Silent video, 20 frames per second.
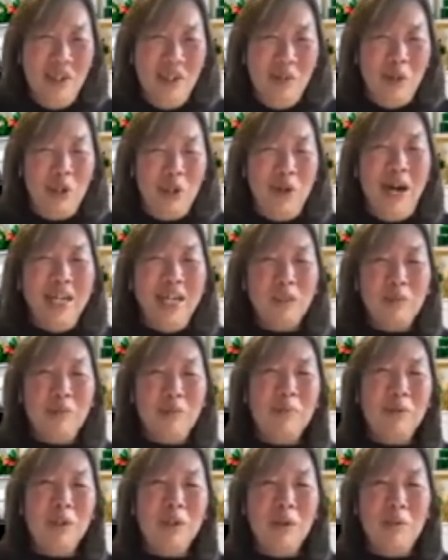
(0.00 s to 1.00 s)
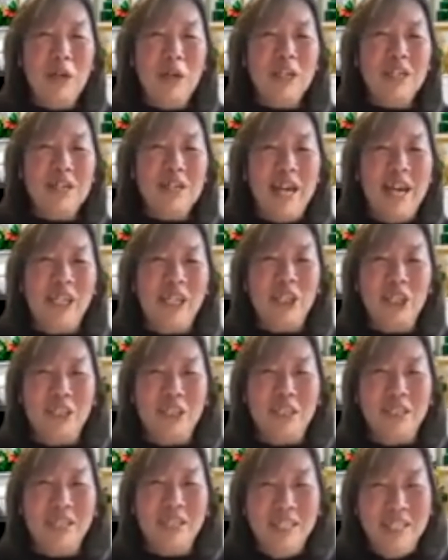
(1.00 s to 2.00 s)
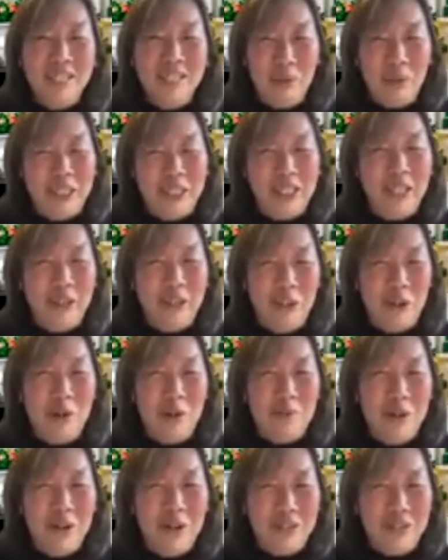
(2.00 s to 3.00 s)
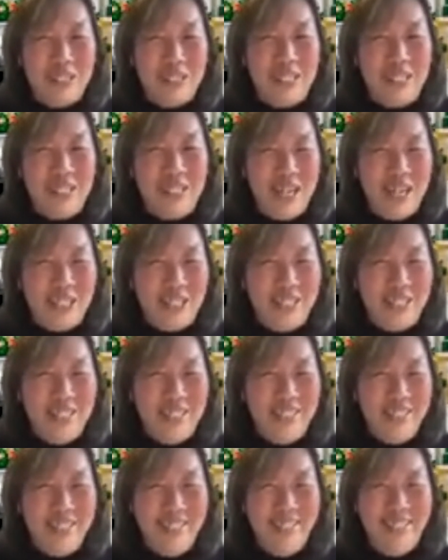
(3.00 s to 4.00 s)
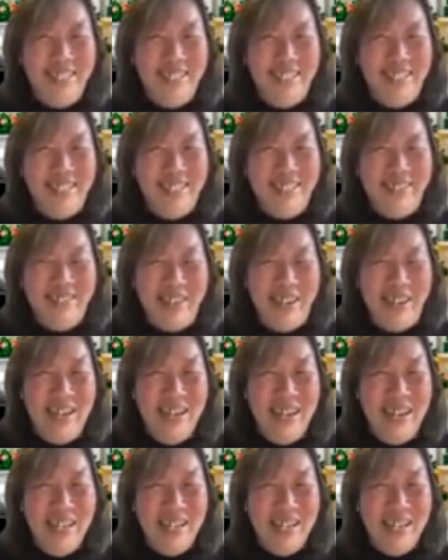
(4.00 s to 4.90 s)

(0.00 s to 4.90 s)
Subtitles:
When you ask people about connection, they will tell you about disconnection. Okay.